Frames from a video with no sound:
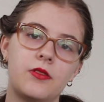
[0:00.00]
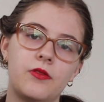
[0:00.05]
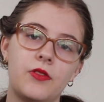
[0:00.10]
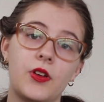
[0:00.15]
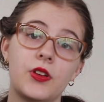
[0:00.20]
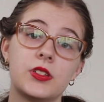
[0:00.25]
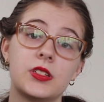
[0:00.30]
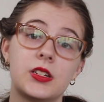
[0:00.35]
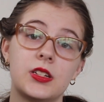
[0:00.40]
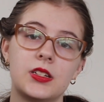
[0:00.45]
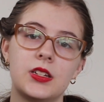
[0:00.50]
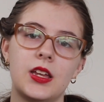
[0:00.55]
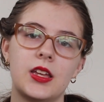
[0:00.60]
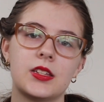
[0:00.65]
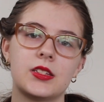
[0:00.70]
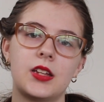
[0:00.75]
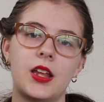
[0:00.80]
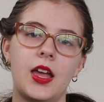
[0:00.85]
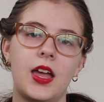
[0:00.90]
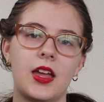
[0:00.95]
first
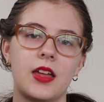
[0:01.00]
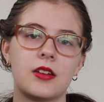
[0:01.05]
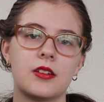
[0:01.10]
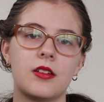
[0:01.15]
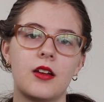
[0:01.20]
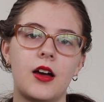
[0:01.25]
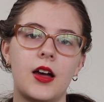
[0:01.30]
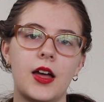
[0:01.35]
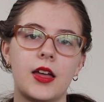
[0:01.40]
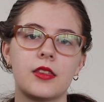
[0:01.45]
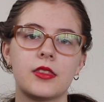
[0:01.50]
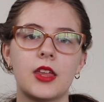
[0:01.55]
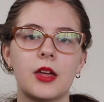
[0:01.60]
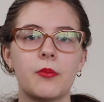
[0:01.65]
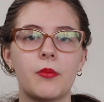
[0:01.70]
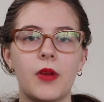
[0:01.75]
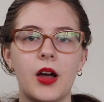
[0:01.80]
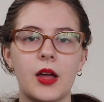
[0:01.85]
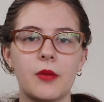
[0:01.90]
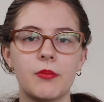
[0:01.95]
test hand dye
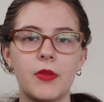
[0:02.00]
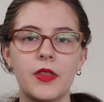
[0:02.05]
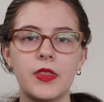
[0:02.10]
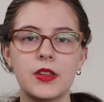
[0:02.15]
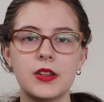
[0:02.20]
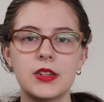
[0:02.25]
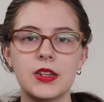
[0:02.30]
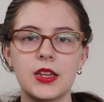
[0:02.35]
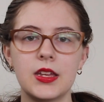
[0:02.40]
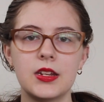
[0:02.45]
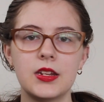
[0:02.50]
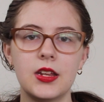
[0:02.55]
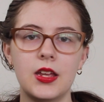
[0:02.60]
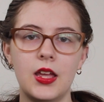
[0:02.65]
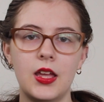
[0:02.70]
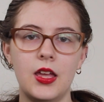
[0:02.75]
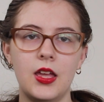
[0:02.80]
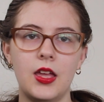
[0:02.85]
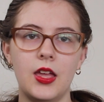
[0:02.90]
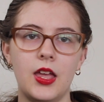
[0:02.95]
that my mother did.
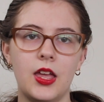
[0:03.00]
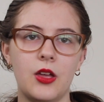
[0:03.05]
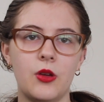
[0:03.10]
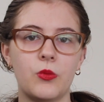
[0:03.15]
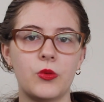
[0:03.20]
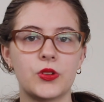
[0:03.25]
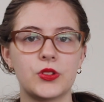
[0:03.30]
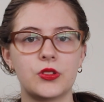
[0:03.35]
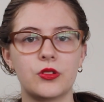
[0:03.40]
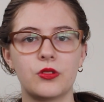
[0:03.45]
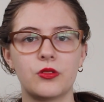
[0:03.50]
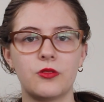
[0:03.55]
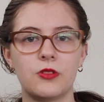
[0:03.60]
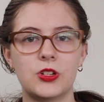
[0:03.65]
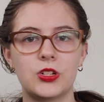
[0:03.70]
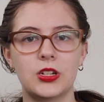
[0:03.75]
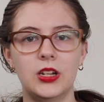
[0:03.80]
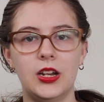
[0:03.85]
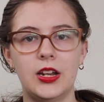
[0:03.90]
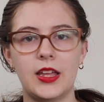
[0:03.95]
It was
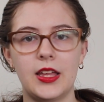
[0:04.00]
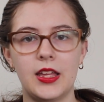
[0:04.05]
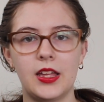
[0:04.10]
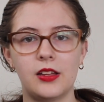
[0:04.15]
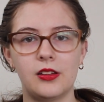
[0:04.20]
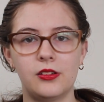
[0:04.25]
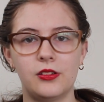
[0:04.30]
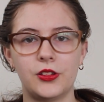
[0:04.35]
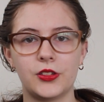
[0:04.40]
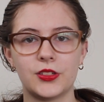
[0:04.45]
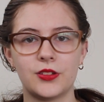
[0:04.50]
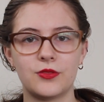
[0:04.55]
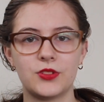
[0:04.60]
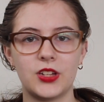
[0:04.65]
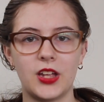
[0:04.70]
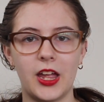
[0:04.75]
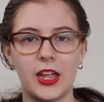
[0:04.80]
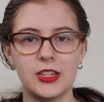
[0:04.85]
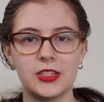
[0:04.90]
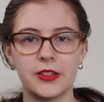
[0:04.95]
originally lots of
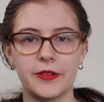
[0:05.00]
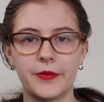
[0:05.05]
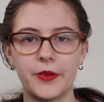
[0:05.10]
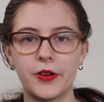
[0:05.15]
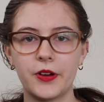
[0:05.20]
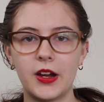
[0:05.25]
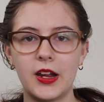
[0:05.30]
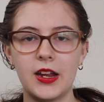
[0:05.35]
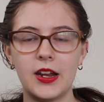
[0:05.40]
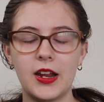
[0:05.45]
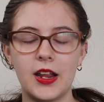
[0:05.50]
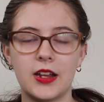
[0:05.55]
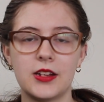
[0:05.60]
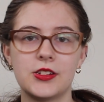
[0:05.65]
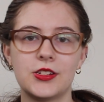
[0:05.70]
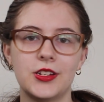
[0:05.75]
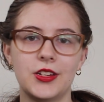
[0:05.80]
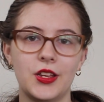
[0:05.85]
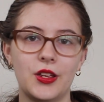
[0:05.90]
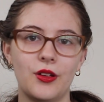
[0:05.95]
shades of green
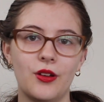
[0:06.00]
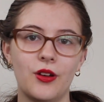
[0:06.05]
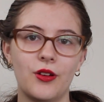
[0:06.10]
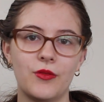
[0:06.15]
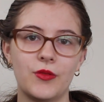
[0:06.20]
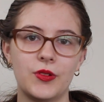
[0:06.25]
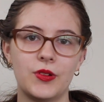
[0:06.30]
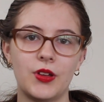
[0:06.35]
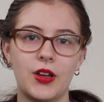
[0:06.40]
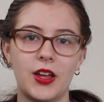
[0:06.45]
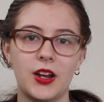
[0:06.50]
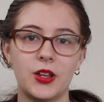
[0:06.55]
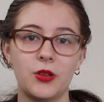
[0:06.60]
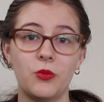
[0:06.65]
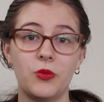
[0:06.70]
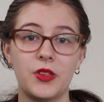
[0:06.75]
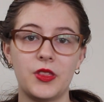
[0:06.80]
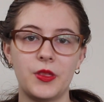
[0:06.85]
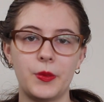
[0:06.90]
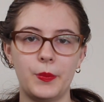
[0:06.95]
and she overdyed it
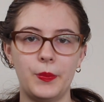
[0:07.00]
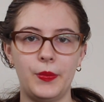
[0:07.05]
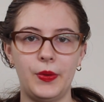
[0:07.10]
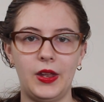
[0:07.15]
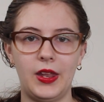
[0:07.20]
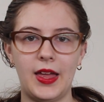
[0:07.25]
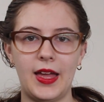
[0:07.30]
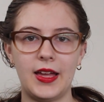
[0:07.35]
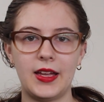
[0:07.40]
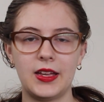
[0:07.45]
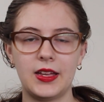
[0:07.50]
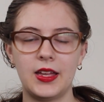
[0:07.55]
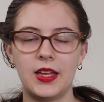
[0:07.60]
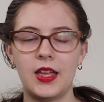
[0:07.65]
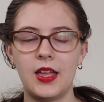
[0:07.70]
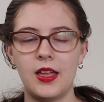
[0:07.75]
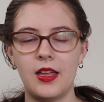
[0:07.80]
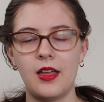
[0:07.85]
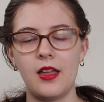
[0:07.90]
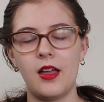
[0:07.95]
with black.
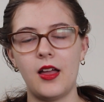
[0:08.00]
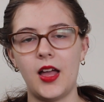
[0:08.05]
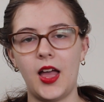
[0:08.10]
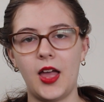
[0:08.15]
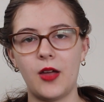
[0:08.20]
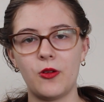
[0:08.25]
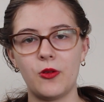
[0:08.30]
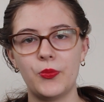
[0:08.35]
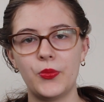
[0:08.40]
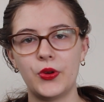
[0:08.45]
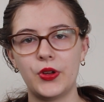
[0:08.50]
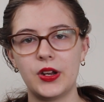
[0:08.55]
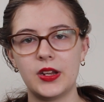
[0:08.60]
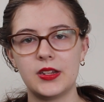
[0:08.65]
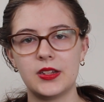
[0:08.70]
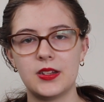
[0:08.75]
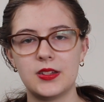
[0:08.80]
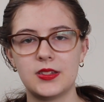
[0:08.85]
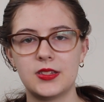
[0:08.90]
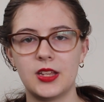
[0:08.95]
I will put
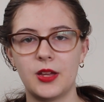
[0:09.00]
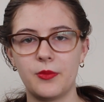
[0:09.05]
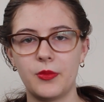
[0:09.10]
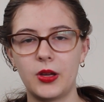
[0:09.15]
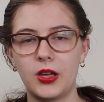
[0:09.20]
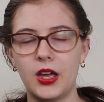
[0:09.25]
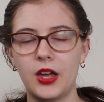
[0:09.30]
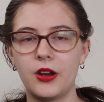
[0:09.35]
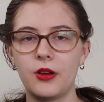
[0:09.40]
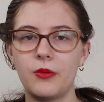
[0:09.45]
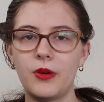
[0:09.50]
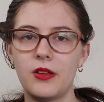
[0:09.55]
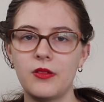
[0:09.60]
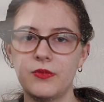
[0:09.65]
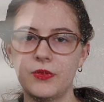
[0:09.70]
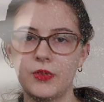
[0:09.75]
in some cutaway